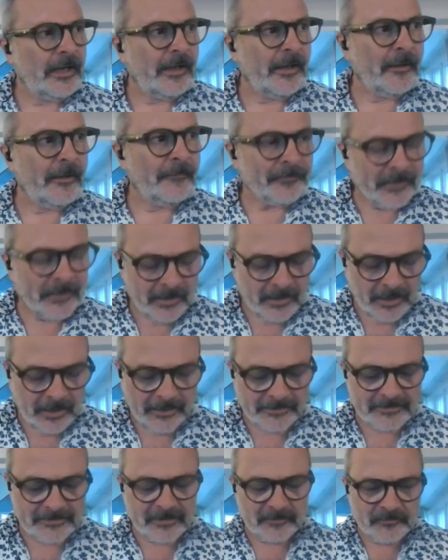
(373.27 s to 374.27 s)
And
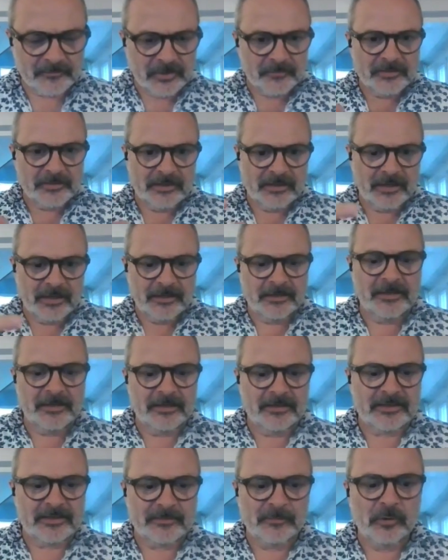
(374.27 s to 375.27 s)
sometimes in
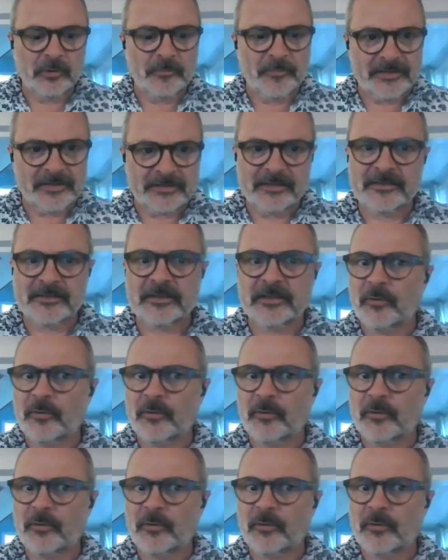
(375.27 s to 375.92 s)
a small business,